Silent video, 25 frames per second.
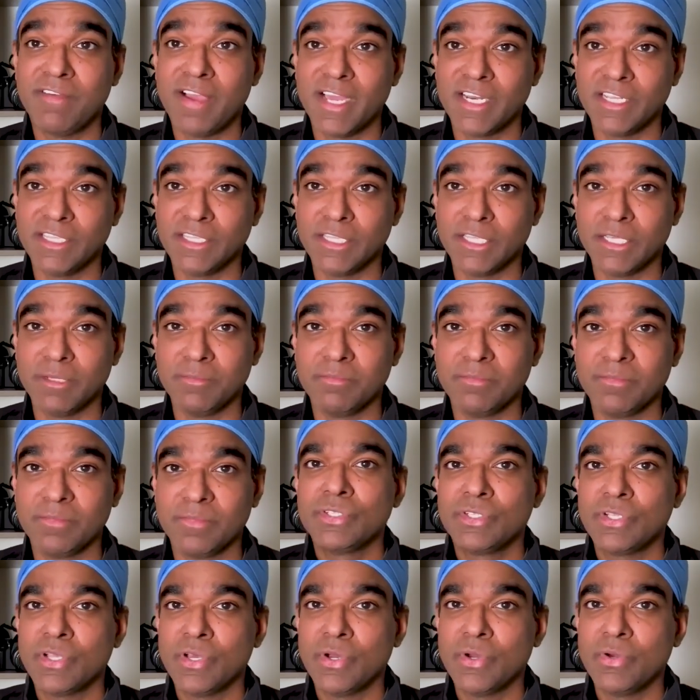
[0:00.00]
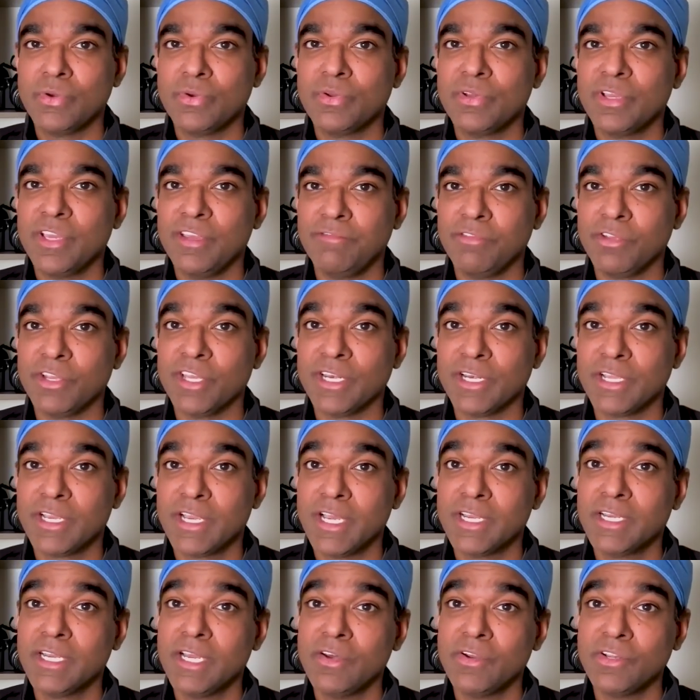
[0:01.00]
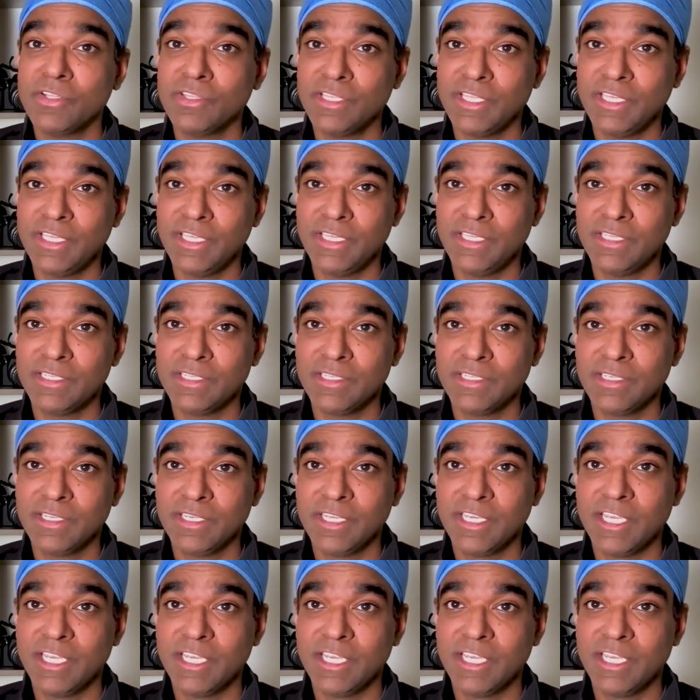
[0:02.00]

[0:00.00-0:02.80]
fat in them. So if you can cut down on these,